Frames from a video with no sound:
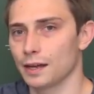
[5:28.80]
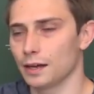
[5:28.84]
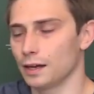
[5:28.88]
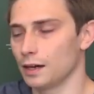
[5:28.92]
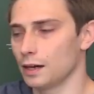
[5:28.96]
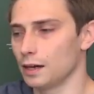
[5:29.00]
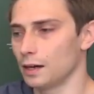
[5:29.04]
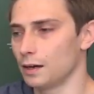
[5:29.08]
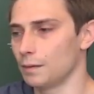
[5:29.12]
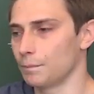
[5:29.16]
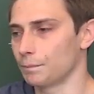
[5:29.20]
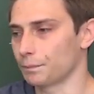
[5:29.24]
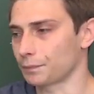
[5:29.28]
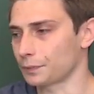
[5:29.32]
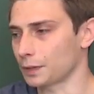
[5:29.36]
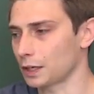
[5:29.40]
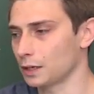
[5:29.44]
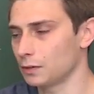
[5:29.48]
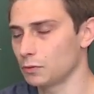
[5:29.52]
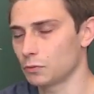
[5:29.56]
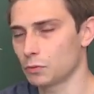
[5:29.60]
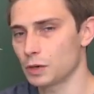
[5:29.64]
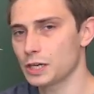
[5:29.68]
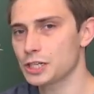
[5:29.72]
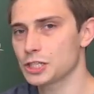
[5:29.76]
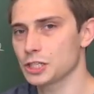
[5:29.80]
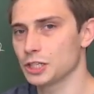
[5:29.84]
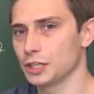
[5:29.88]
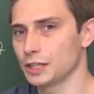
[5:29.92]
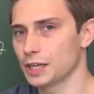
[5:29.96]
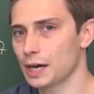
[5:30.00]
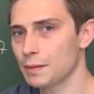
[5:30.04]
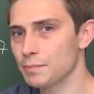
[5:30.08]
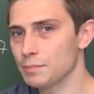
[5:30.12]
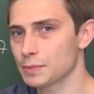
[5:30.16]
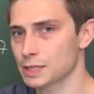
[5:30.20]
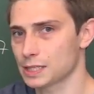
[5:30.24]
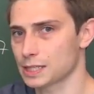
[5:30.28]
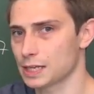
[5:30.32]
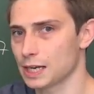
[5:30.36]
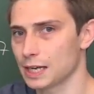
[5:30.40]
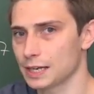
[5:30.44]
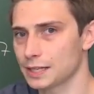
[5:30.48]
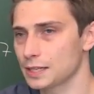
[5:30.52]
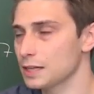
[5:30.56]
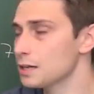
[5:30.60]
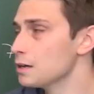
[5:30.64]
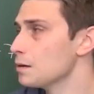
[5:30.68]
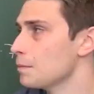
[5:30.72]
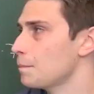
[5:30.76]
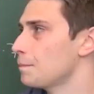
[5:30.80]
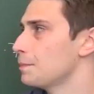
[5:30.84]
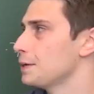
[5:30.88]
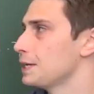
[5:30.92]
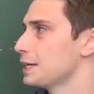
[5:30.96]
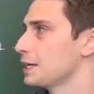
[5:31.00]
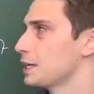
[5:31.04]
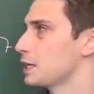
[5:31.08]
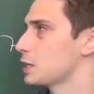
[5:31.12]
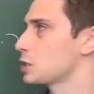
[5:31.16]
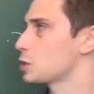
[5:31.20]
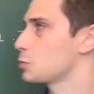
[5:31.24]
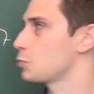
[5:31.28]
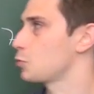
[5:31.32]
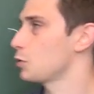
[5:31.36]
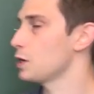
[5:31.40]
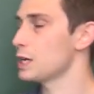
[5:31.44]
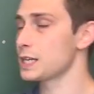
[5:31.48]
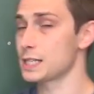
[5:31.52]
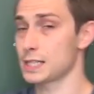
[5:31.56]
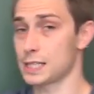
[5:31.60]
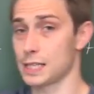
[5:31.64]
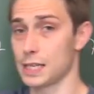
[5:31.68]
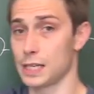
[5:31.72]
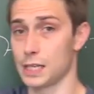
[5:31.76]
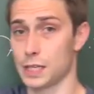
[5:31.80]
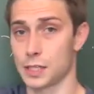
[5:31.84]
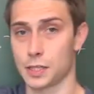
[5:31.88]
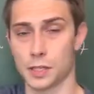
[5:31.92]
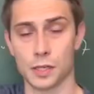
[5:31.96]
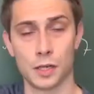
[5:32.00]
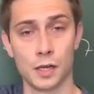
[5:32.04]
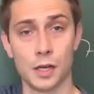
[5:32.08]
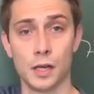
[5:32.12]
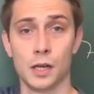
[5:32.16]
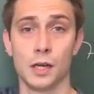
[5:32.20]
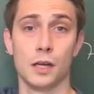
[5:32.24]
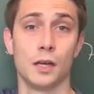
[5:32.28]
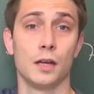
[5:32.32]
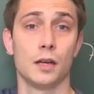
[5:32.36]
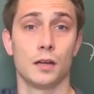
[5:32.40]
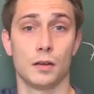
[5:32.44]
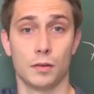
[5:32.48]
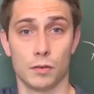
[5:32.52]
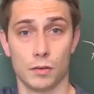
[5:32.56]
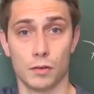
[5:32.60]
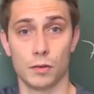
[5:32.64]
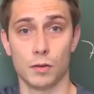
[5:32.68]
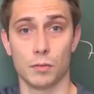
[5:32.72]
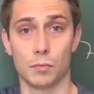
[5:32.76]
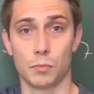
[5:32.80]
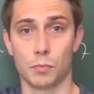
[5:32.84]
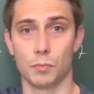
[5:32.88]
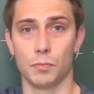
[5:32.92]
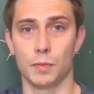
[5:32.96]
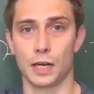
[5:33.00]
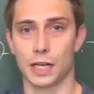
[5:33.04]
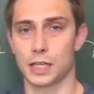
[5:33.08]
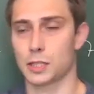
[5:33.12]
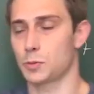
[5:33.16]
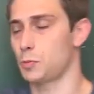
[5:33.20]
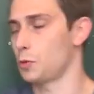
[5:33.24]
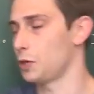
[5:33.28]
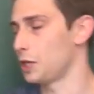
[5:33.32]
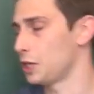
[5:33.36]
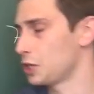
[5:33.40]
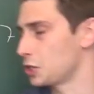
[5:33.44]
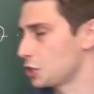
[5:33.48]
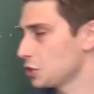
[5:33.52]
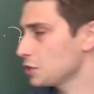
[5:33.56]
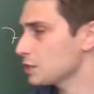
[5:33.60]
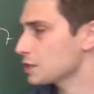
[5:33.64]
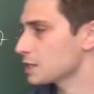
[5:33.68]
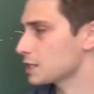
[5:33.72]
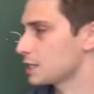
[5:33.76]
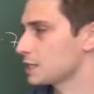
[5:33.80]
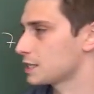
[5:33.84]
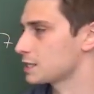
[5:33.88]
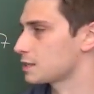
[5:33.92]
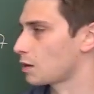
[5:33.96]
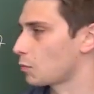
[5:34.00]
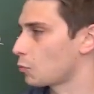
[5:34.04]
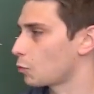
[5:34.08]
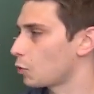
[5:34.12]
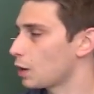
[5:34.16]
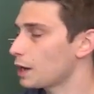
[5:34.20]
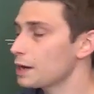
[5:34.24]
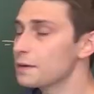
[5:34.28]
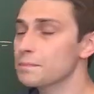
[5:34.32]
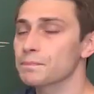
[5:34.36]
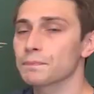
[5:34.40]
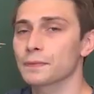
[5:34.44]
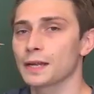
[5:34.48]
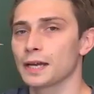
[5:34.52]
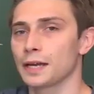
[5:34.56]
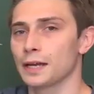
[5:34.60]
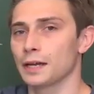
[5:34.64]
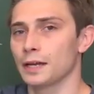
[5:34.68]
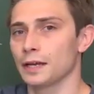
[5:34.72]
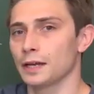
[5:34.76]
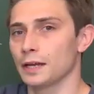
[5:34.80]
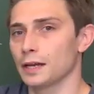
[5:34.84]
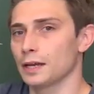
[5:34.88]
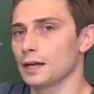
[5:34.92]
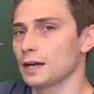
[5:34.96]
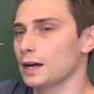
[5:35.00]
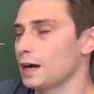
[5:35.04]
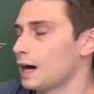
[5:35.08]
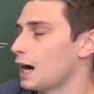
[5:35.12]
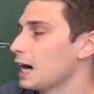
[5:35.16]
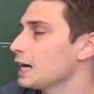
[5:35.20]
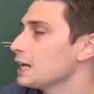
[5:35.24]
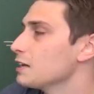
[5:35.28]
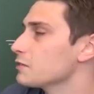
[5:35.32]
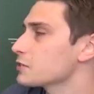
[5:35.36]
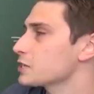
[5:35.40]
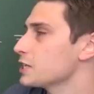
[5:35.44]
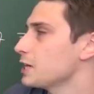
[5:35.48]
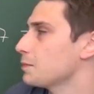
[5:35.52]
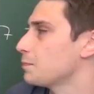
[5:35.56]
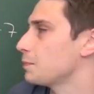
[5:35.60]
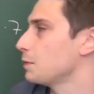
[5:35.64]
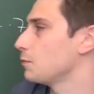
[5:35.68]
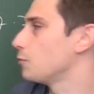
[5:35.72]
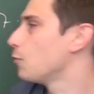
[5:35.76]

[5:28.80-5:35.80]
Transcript: um, rational numbers later being expressed as exponentials in some way. I have said